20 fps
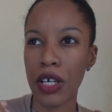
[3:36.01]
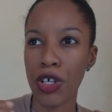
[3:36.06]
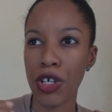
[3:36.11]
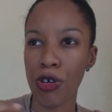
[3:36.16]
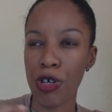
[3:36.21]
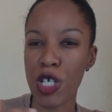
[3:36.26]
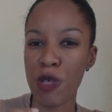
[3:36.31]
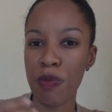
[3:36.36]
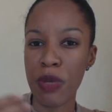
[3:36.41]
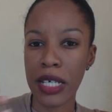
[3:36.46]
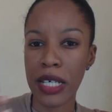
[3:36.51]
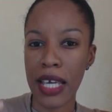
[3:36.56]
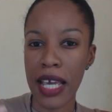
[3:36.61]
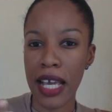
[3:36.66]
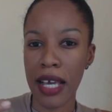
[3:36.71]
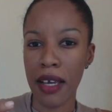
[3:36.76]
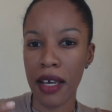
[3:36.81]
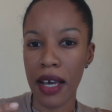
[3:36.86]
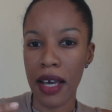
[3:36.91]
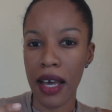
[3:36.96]
you're
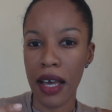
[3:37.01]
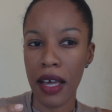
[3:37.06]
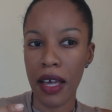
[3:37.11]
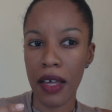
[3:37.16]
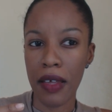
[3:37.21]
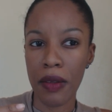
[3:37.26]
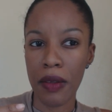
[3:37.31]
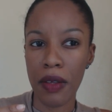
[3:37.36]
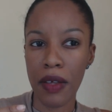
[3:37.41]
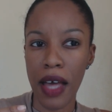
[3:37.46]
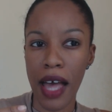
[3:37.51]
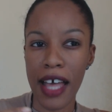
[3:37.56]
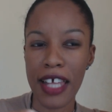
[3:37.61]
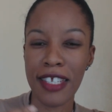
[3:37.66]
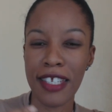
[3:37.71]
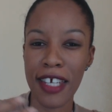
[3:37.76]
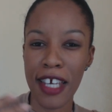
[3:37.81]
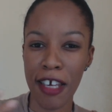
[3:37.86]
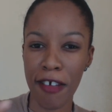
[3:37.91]
speaking as